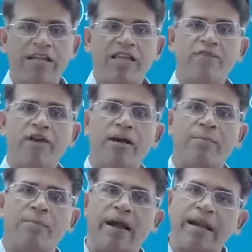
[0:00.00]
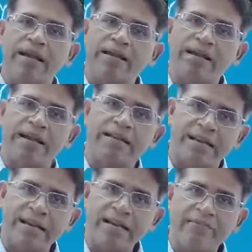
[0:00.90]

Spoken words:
give you compiled content,